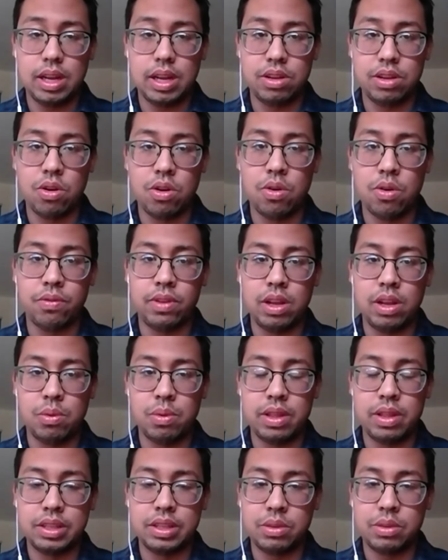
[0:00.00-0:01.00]
hopefully
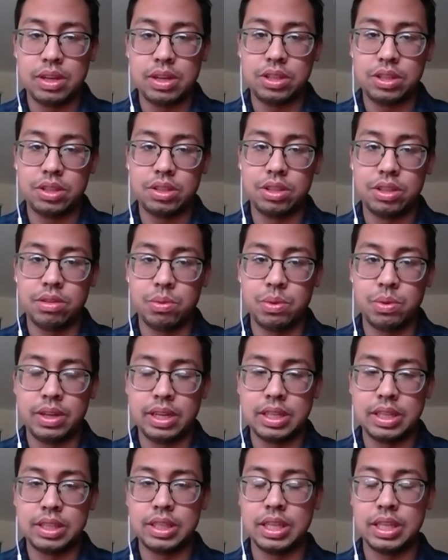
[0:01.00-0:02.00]
with these questions, we
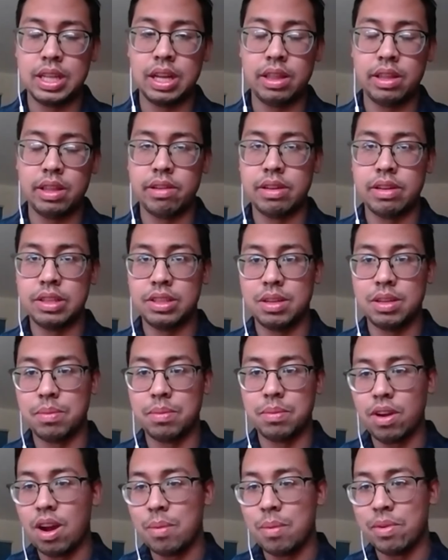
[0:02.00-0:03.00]
can see that there is some
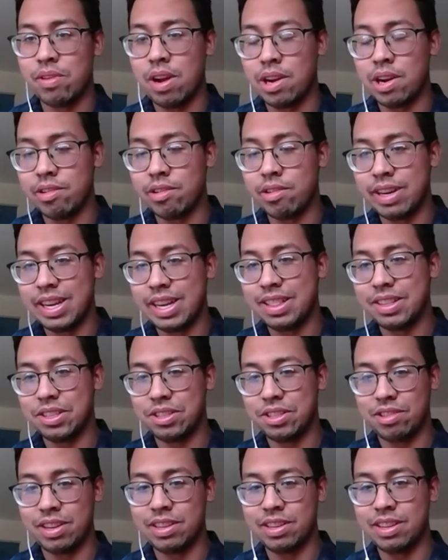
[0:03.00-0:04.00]
camaraderie in the
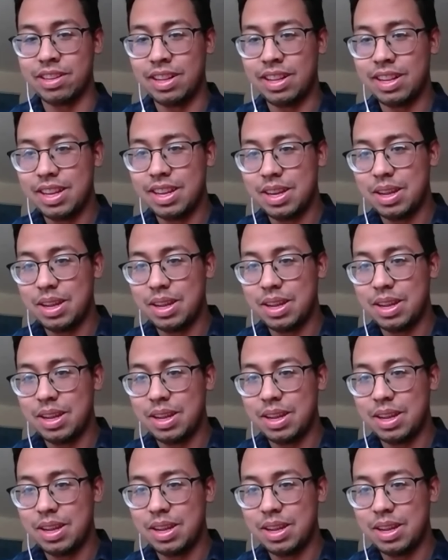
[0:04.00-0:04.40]
struggle.